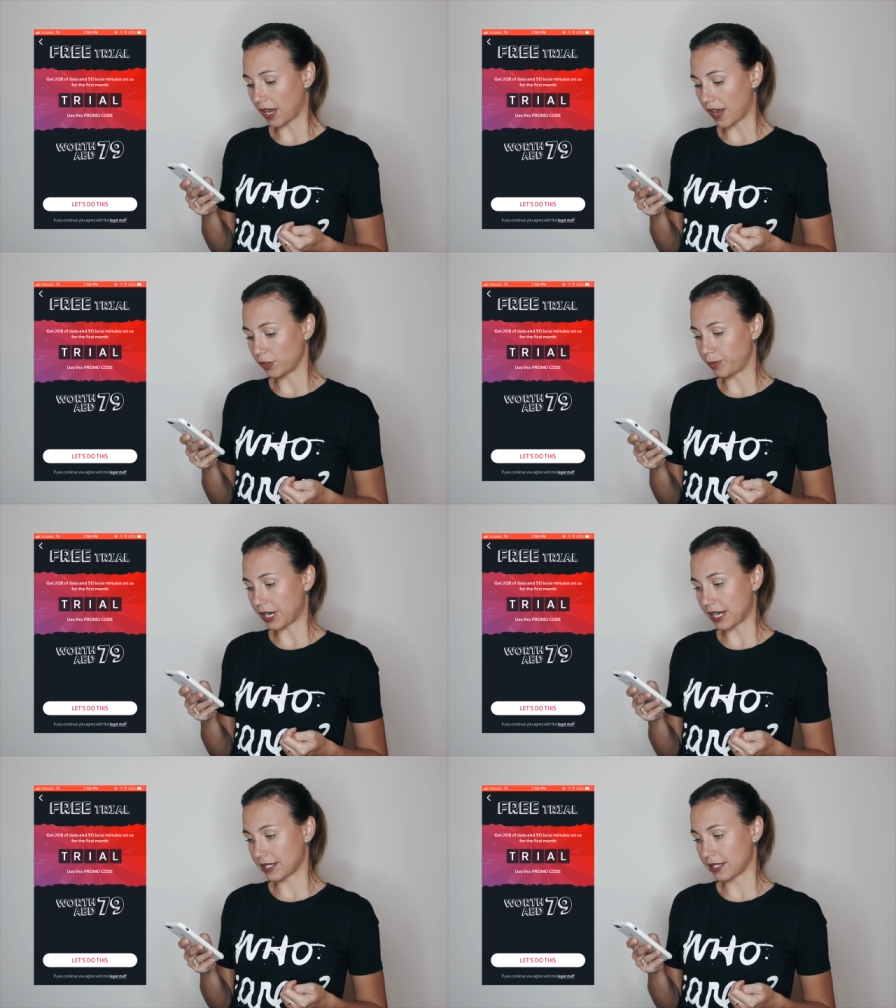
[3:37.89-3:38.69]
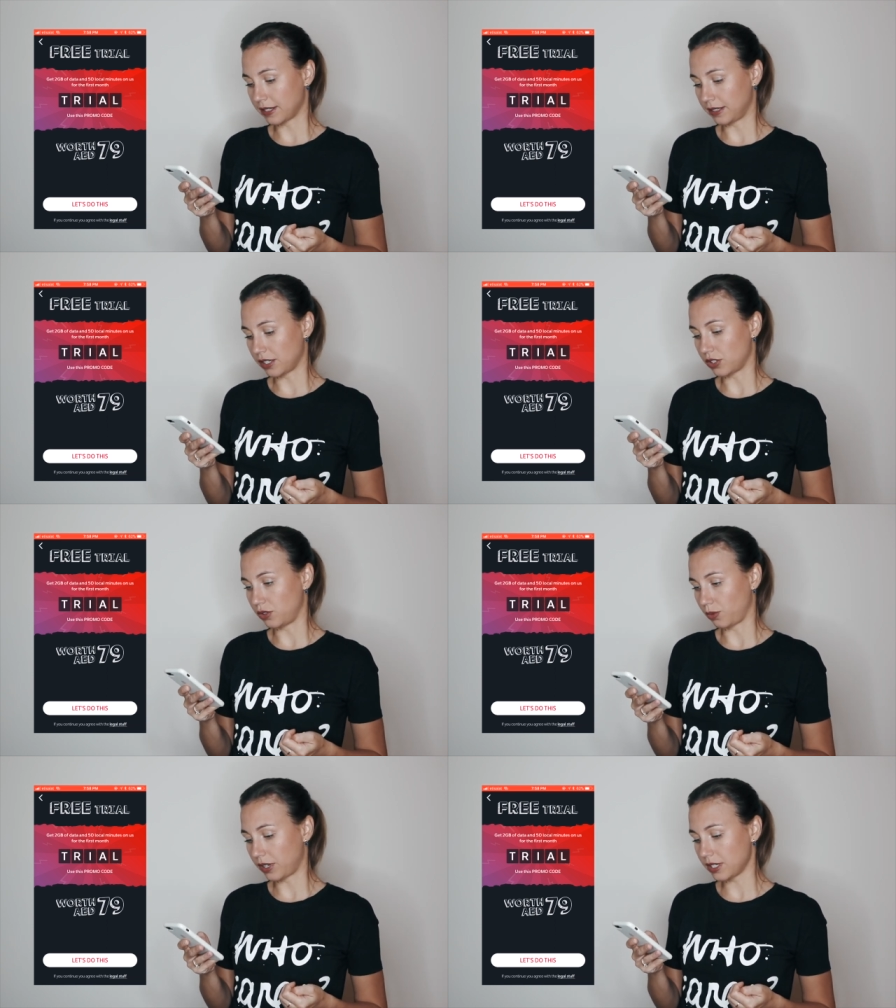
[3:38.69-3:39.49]
I will press let's
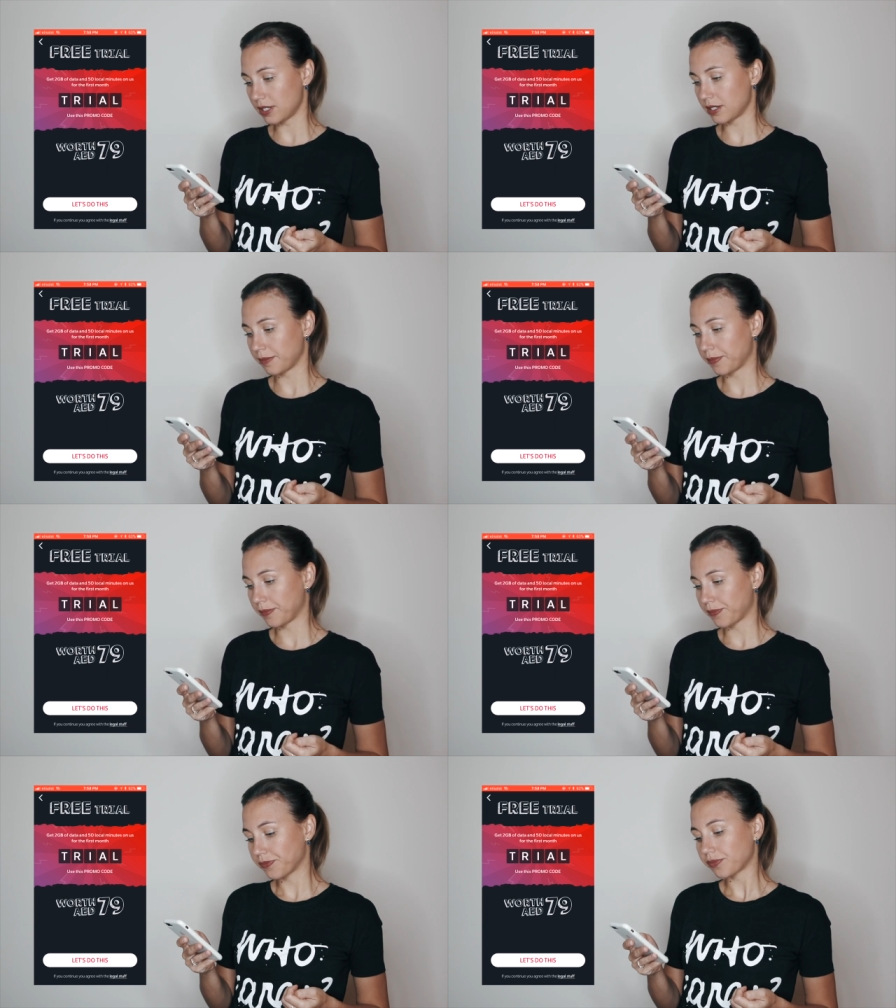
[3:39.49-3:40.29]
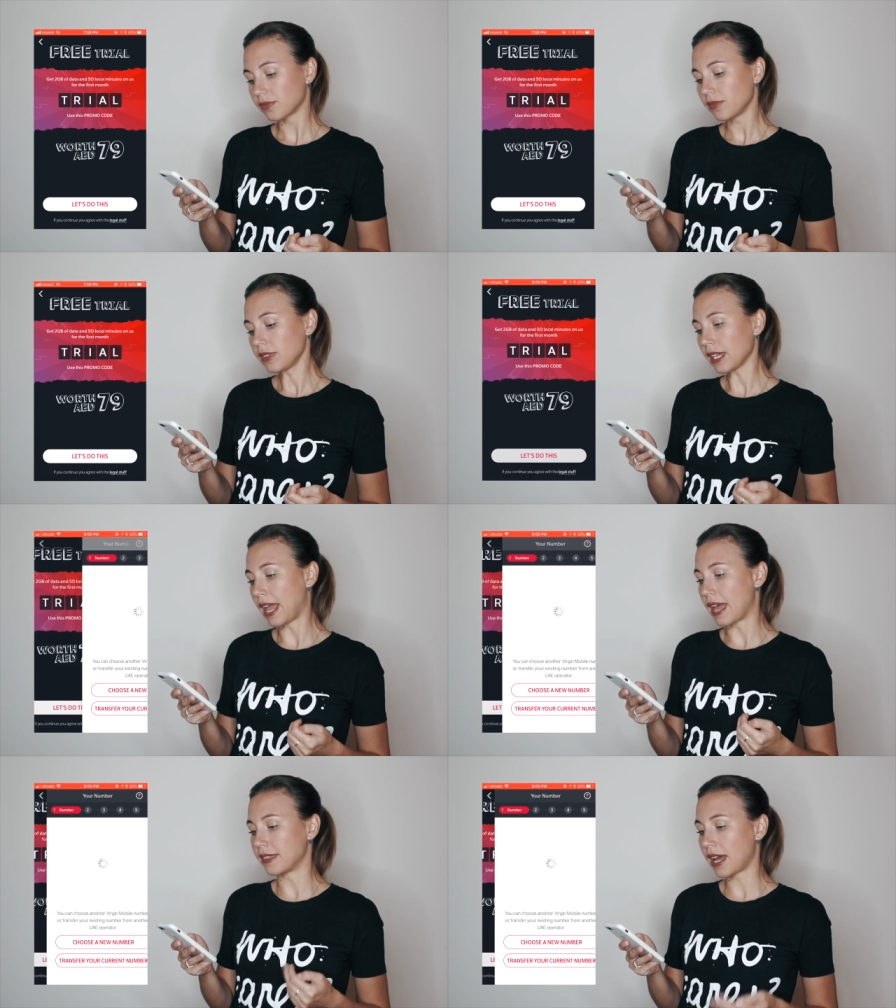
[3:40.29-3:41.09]
do this,
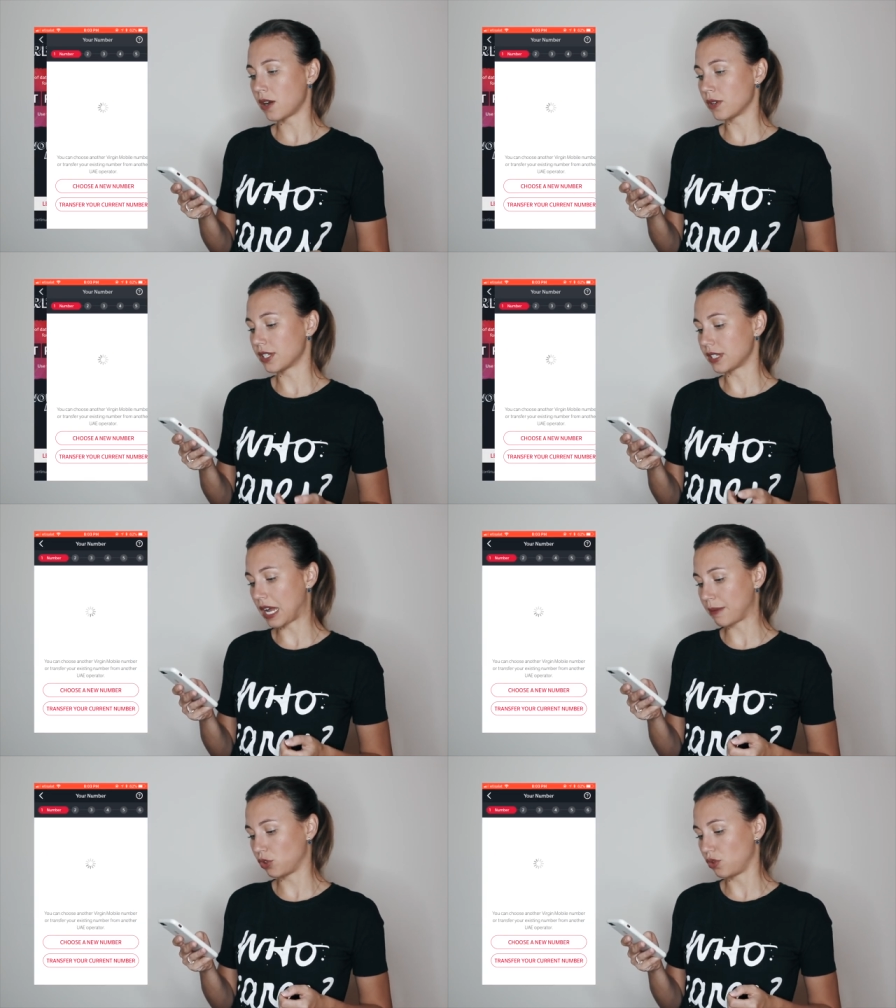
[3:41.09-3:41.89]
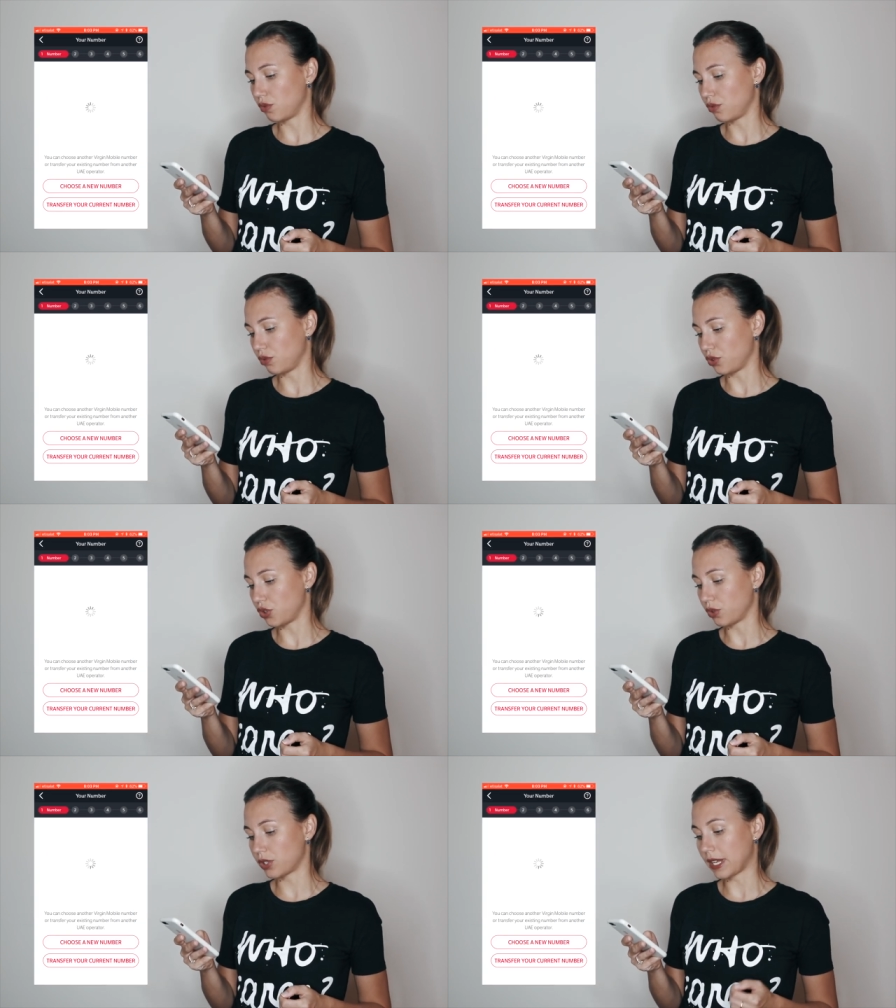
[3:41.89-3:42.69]
and now it's time to
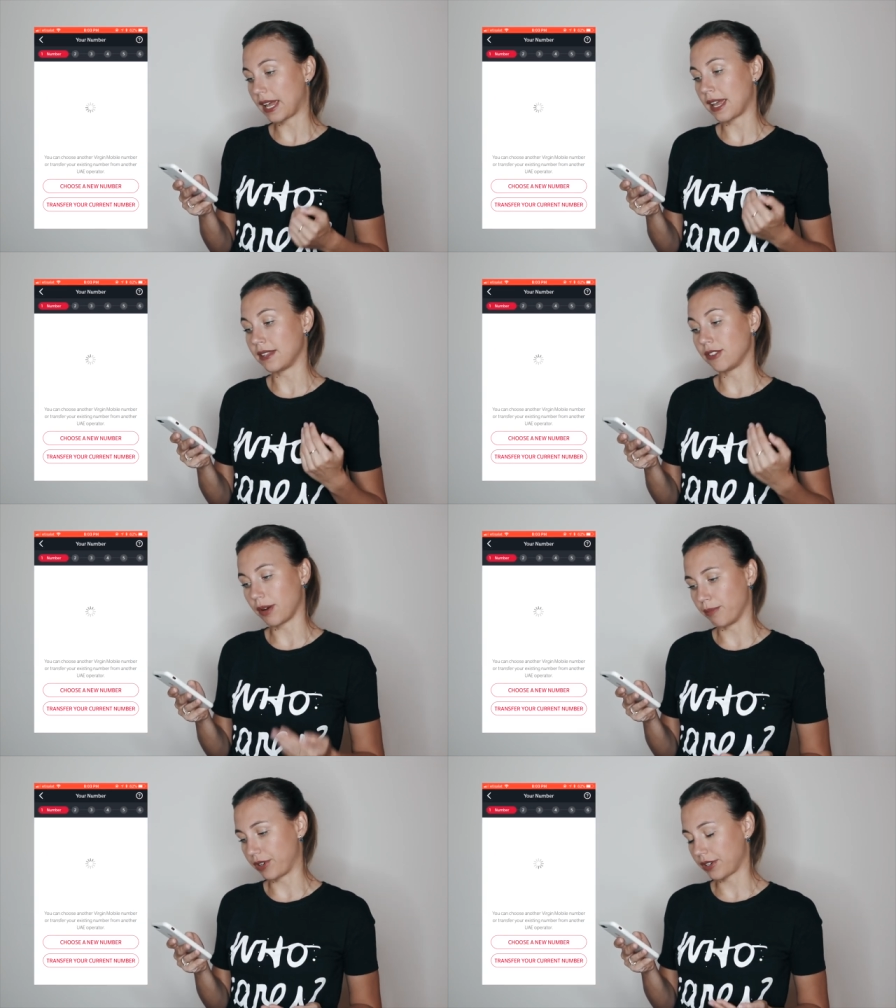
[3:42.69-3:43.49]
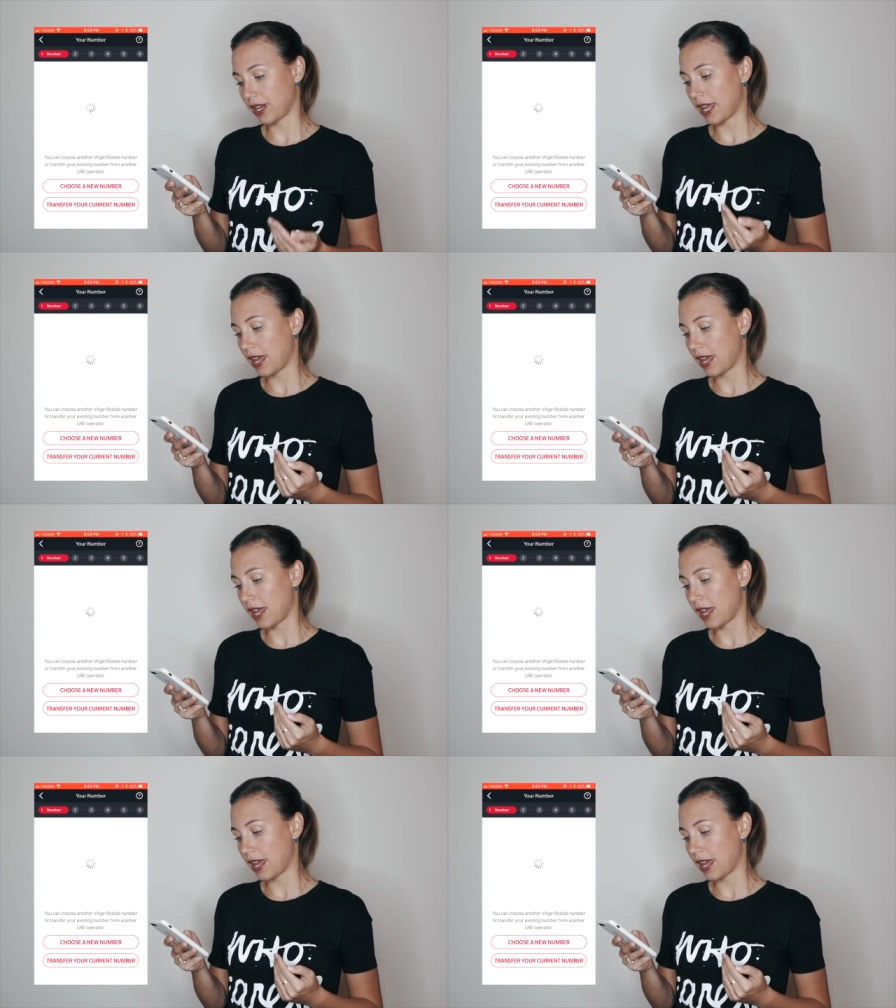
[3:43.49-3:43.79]
choose a number.